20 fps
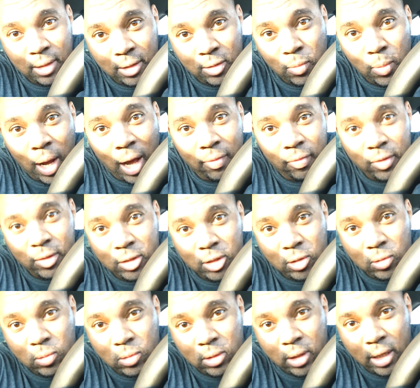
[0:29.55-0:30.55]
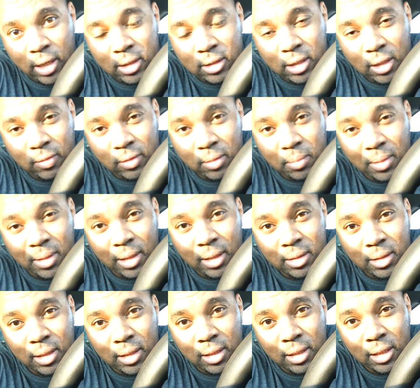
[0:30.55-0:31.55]
And you have to excuse the exterior
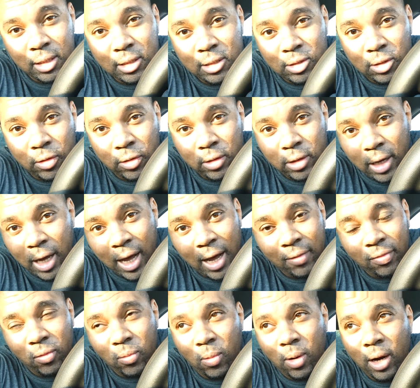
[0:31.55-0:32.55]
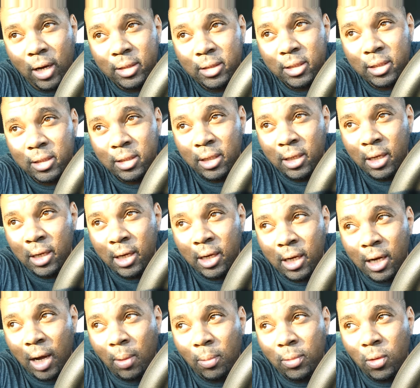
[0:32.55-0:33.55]
because it is dirty. I have to wash it.
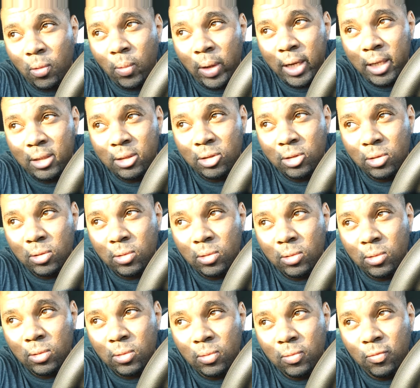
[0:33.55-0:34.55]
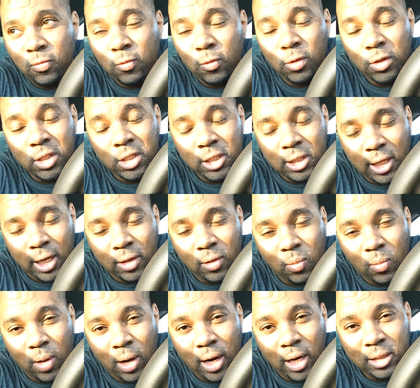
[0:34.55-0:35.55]
I'm gonna wait until 4th of July to
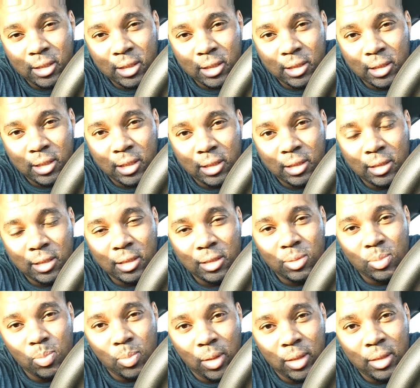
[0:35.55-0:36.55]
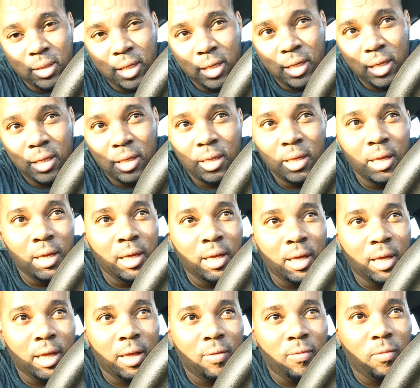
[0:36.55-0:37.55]
wash it. It is Monday,
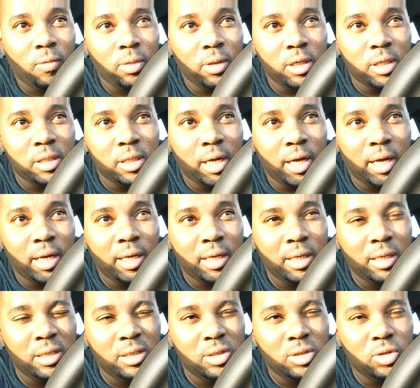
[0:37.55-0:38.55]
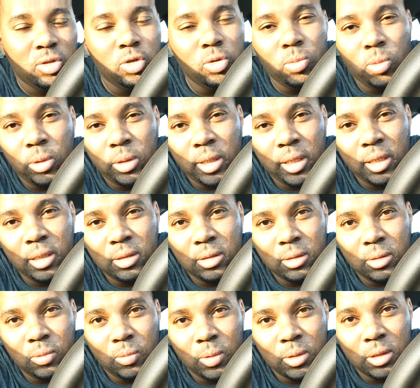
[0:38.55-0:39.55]
and 4th of July is 2 more
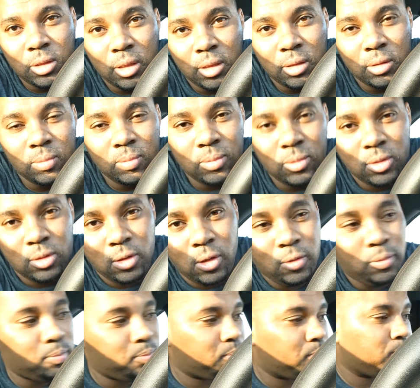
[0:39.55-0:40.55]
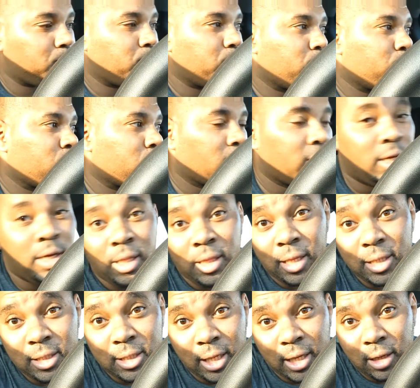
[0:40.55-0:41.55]
days, Wednesday. So,
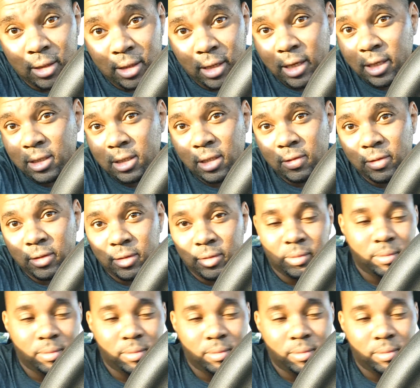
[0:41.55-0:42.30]
let's check out the exterior.